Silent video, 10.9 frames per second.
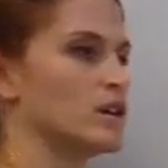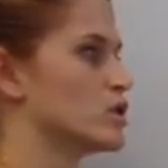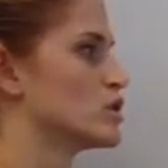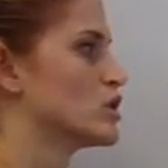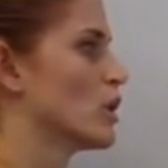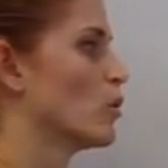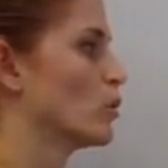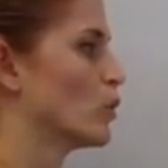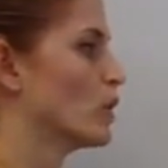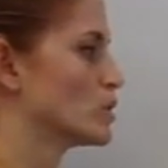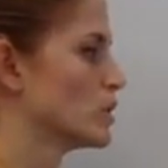So
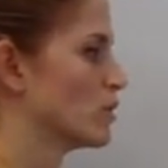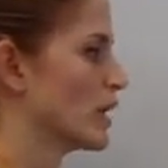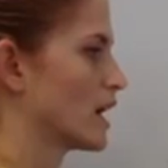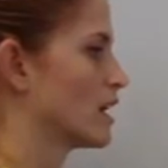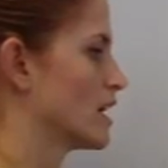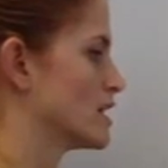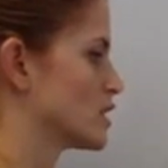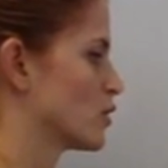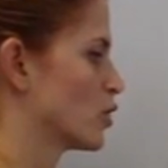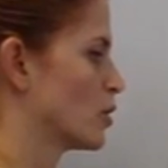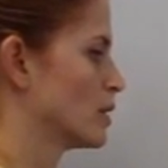once we recognize the
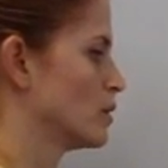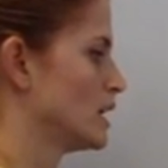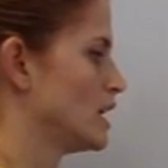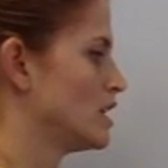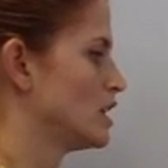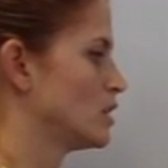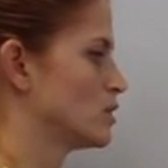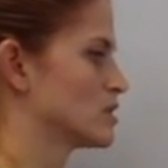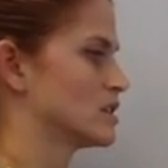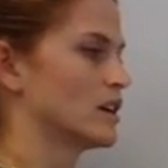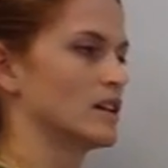formula we need to
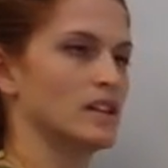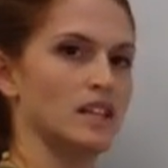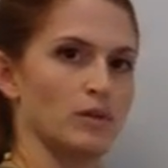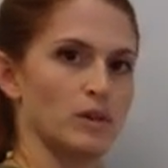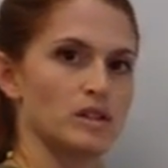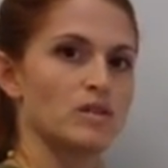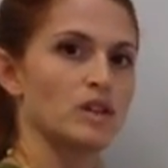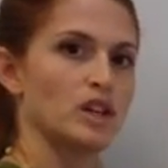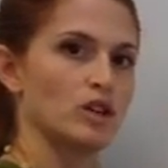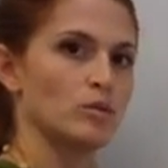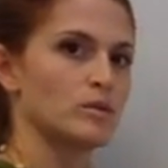use, difference of
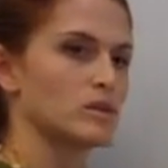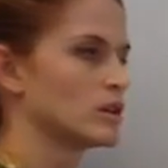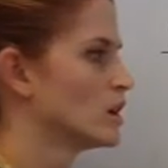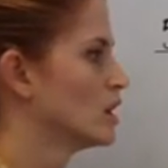cubes,